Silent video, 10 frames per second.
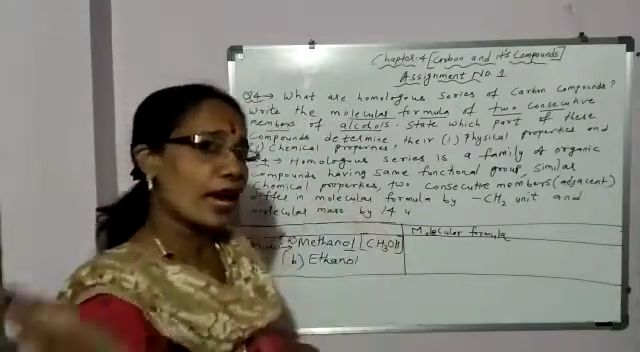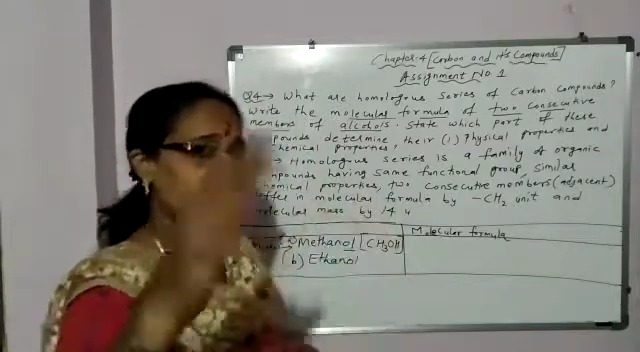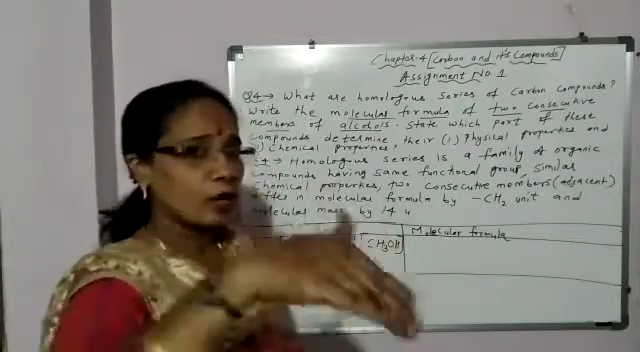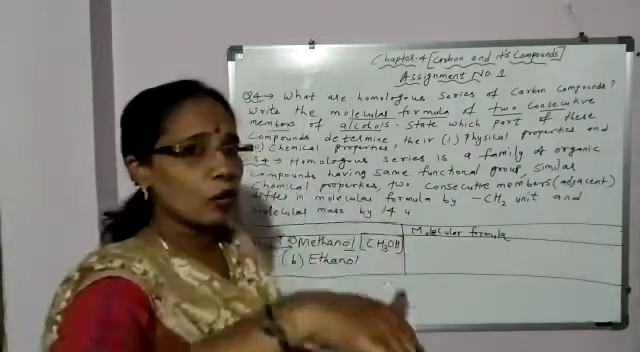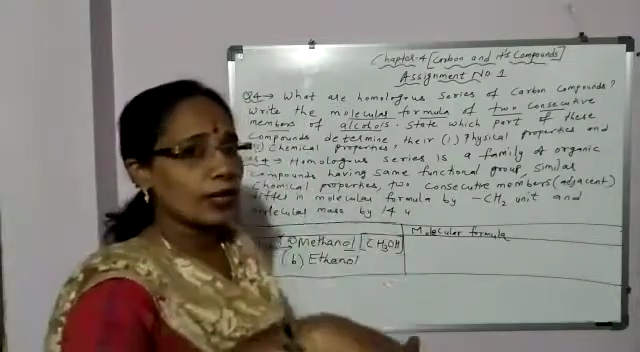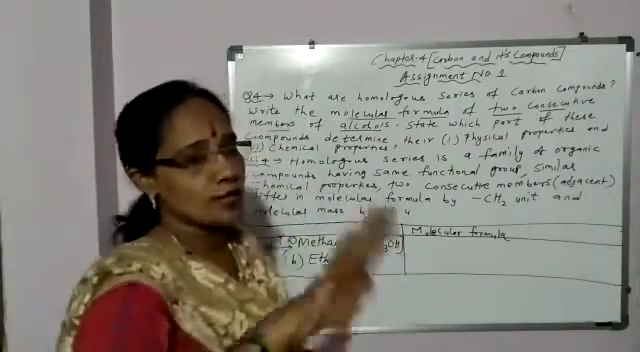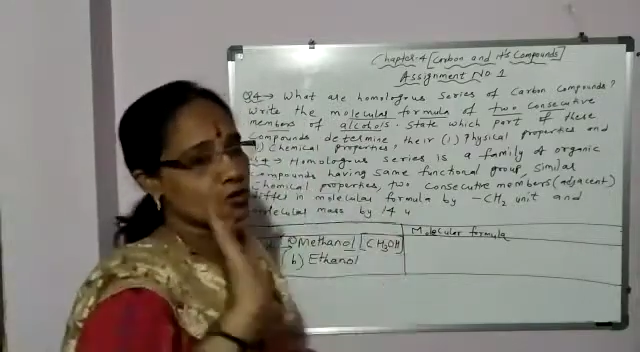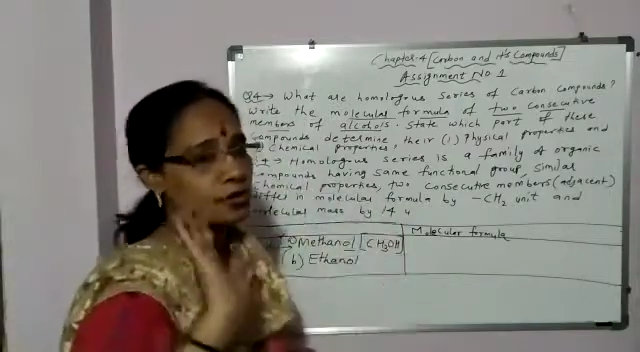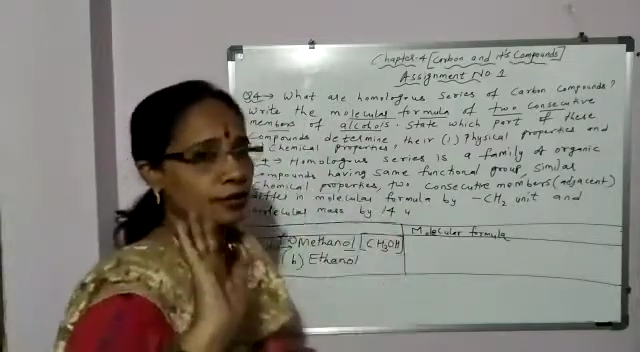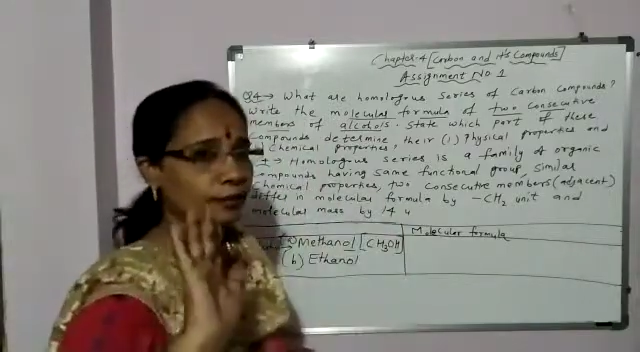add
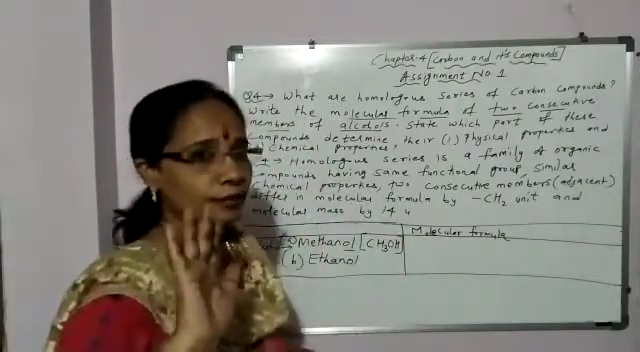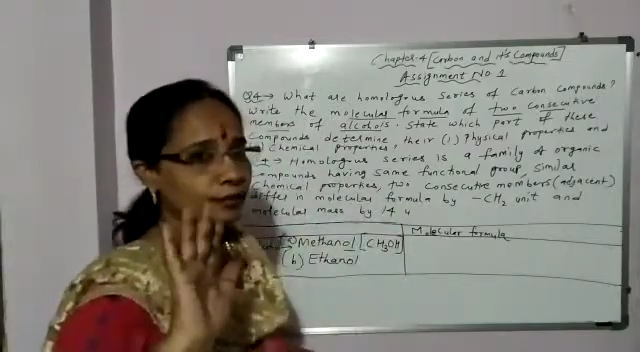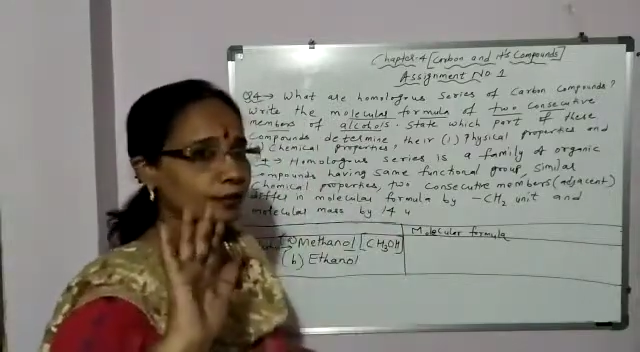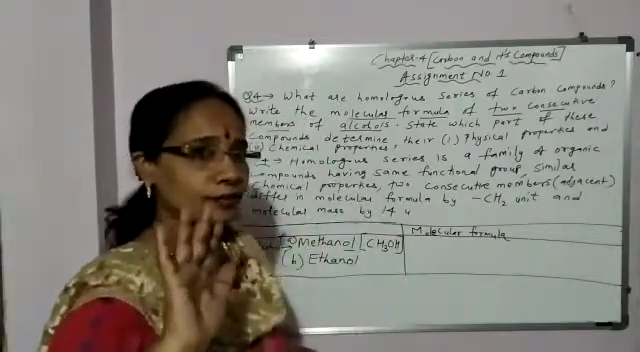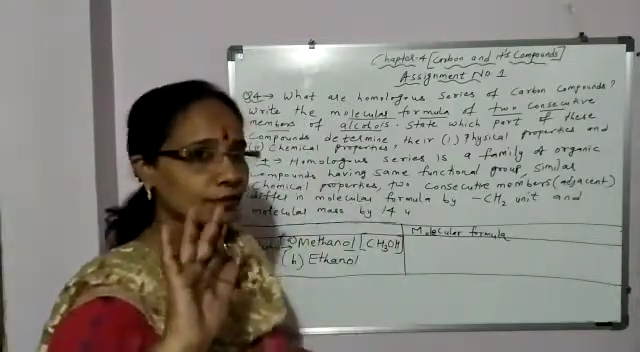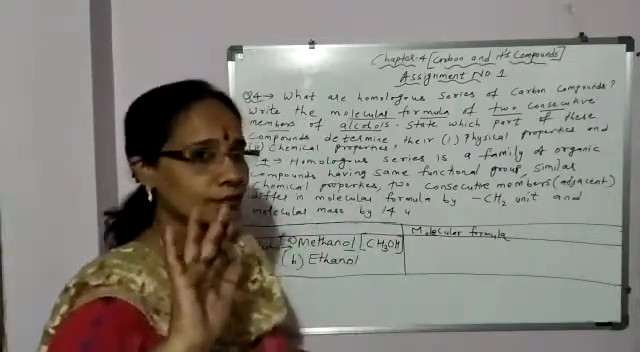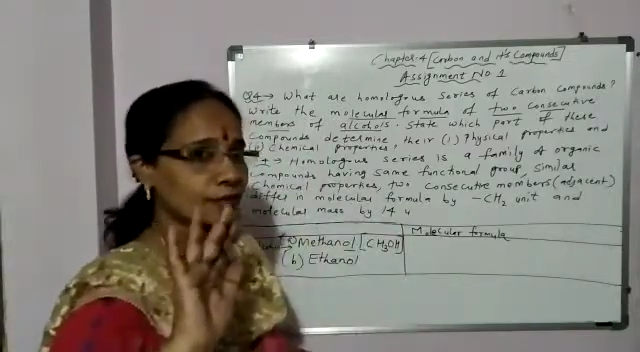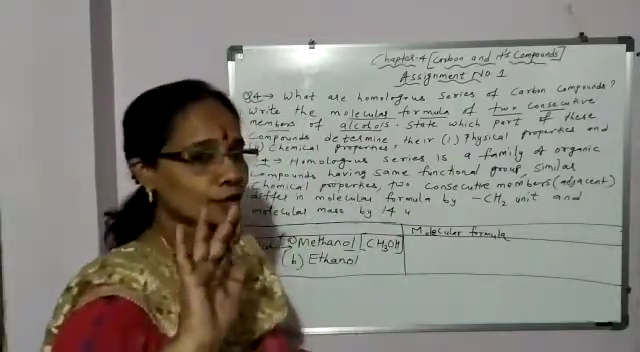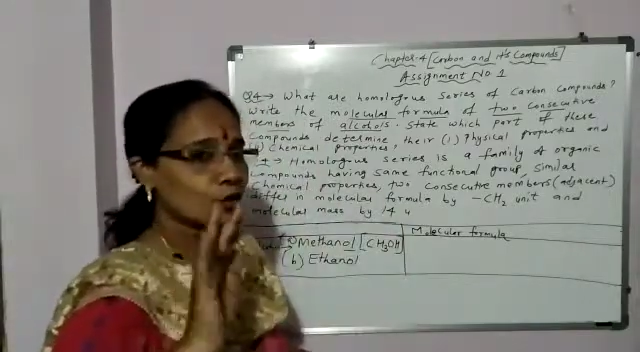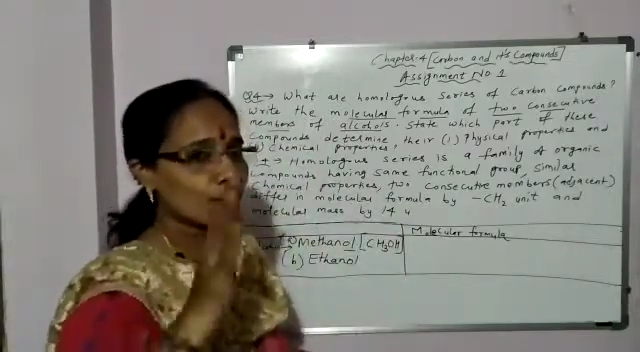OH.
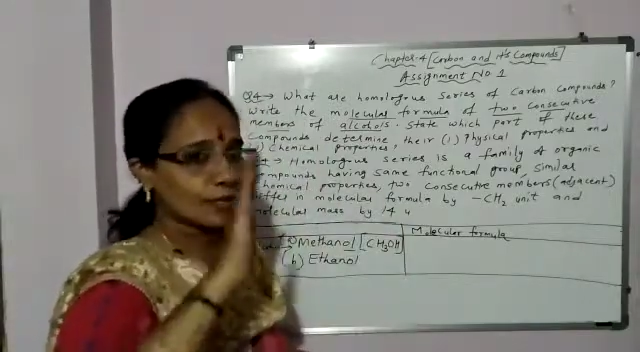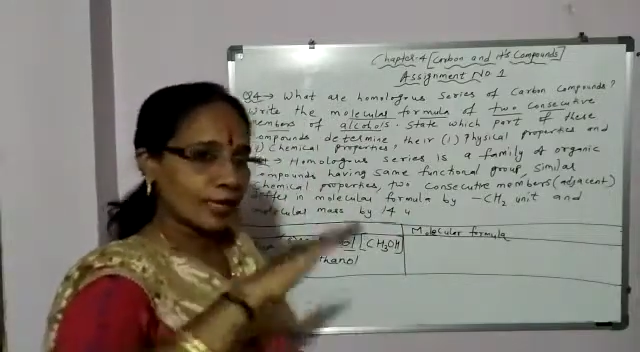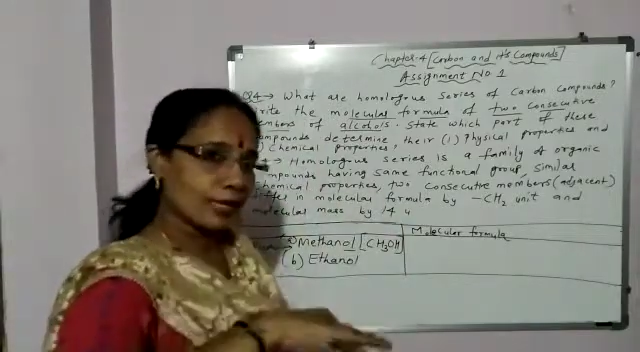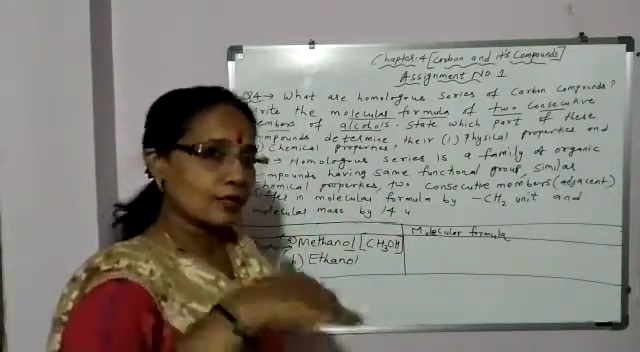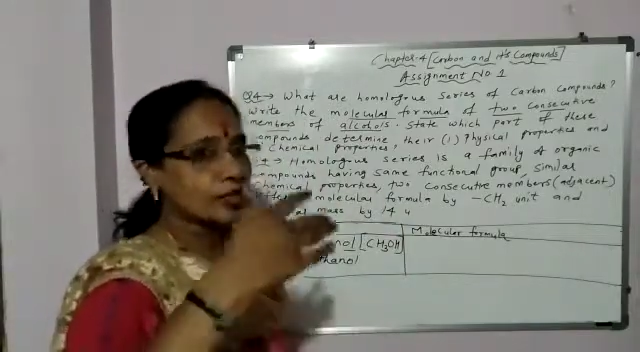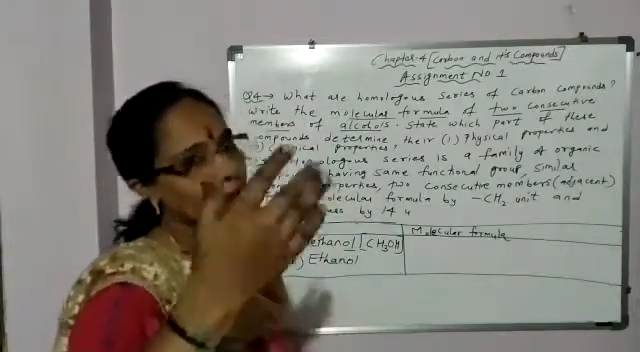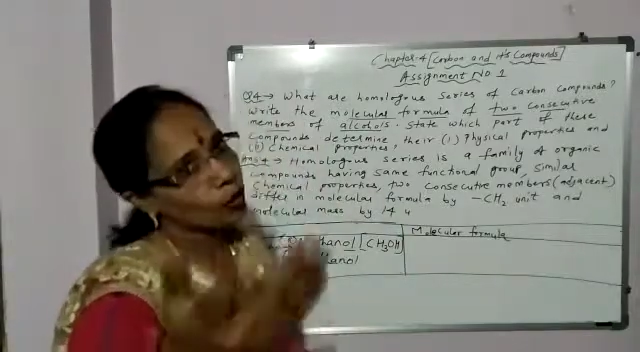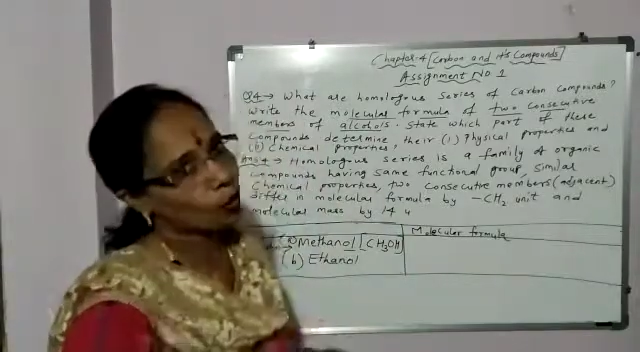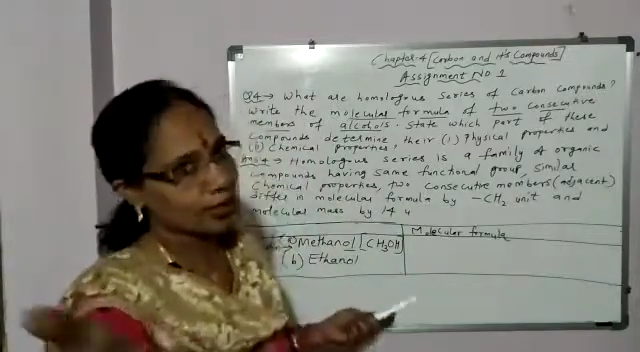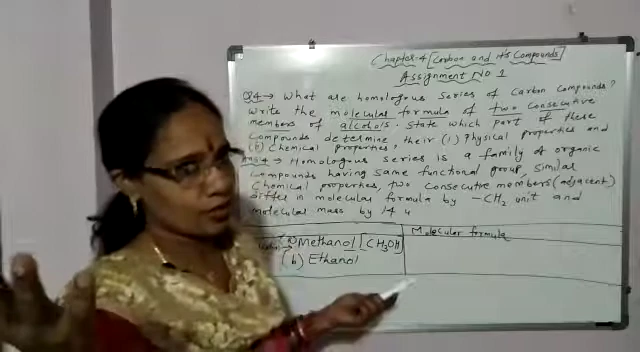So
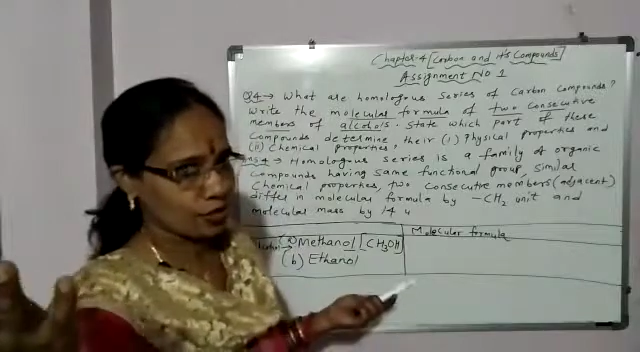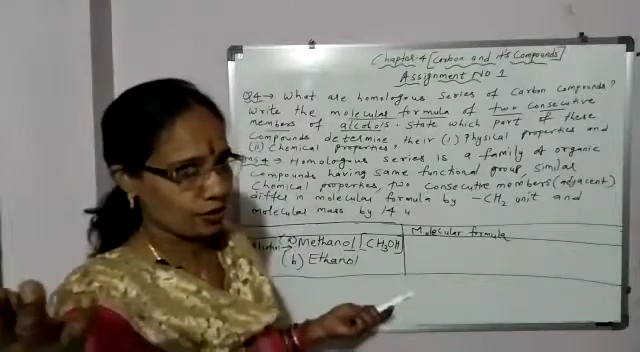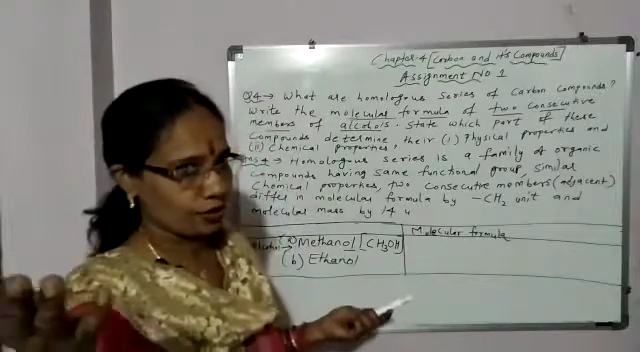CS3OH,